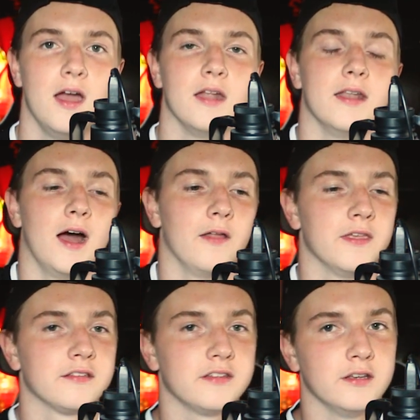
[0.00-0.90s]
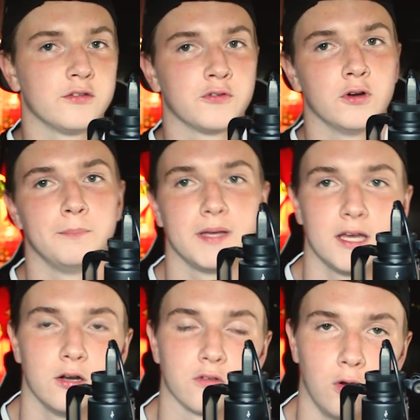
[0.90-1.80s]
Now, this is for
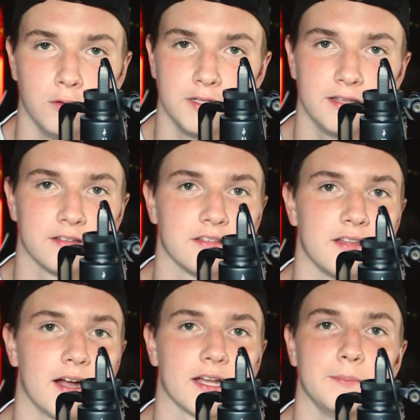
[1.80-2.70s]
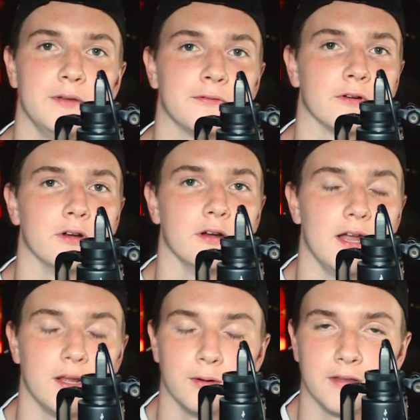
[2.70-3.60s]
beginners only. This is not going to be for
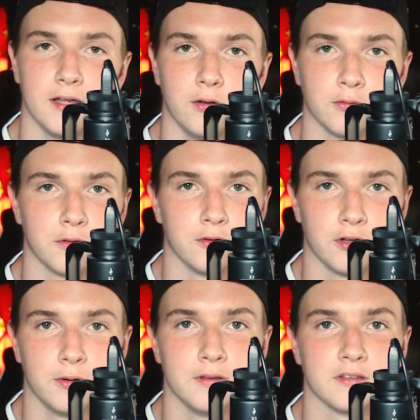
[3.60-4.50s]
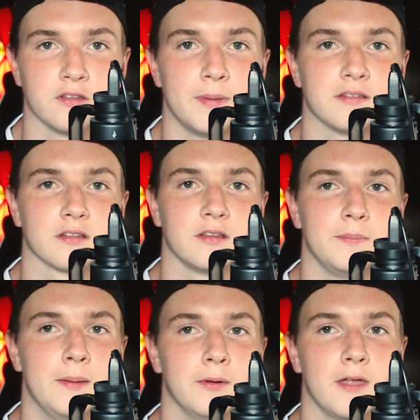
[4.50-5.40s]
anyone that knows what they're doing. This is basically
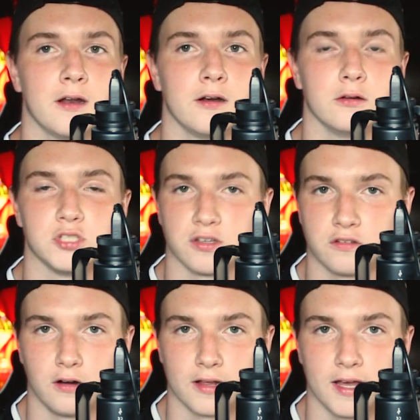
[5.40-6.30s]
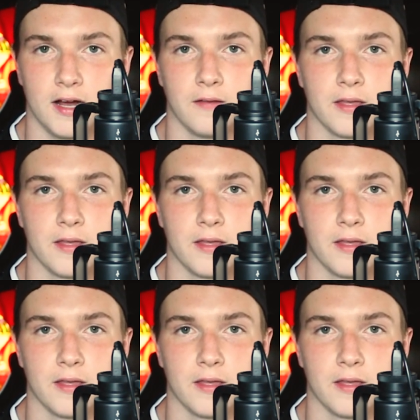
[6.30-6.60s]
people that are, just starting out.